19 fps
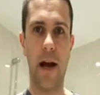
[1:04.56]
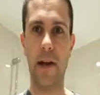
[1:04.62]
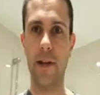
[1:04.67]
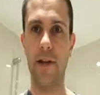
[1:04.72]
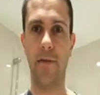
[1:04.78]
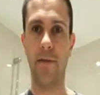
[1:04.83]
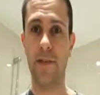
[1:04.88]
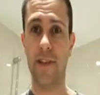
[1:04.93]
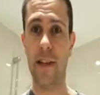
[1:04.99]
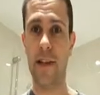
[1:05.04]

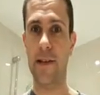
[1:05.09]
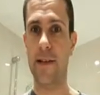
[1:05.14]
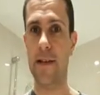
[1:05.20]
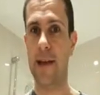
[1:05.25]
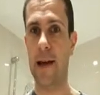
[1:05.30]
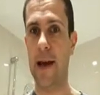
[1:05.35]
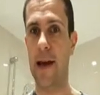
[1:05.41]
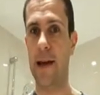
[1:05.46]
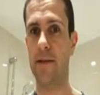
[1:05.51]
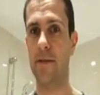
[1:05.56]
don't tend to
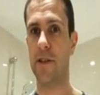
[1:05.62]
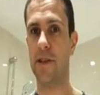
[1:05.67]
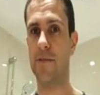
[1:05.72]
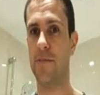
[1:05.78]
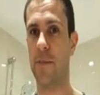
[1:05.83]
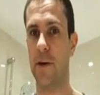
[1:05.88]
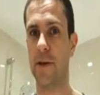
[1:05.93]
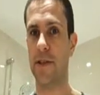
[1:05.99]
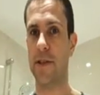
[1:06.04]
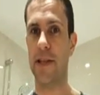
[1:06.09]
get
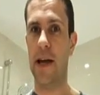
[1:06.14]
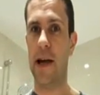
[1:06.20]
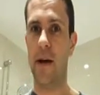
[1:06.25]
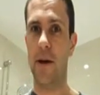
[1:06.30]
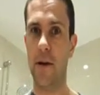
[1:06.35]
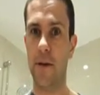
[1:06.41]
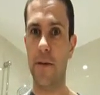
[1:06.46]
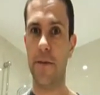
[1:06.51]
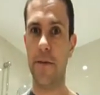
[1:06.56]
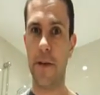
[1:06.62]
spots that
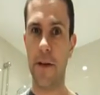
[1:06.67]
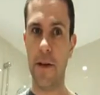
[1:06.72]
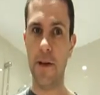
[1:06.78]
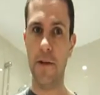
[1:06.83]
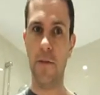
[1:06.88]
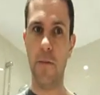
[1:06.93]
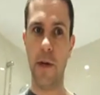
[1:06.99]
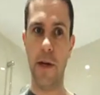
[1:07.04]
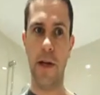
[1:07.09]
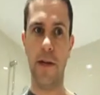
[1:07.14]

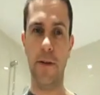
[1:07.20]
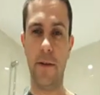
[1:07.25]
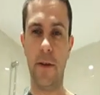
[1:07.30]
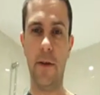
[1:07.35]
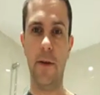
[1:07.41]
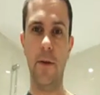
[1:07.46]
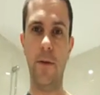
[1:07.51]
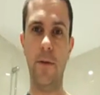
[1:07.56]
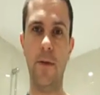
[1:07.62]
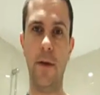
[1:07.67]
often. When I
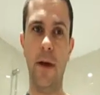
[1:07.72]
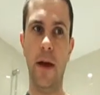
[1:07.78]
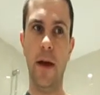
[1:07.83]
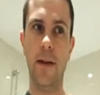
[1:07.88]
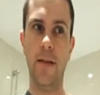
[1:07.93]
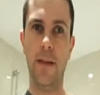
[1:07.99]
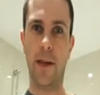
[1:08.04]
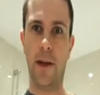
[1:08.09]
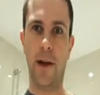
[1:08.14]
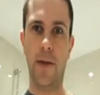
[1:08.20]
do,
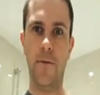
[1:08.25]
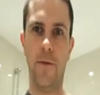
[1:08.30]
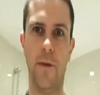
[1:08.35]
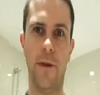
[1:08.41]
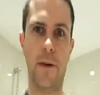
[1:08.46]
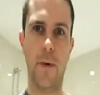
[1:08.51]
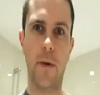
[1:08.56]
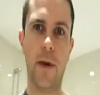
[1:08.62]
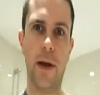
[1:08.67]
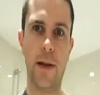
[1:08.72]
they go very
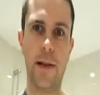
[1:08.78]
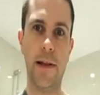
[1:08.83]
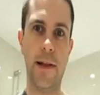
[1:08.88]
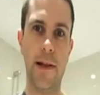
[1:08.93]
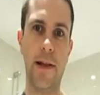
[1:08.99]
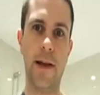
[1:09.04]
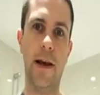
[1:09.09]
quickly.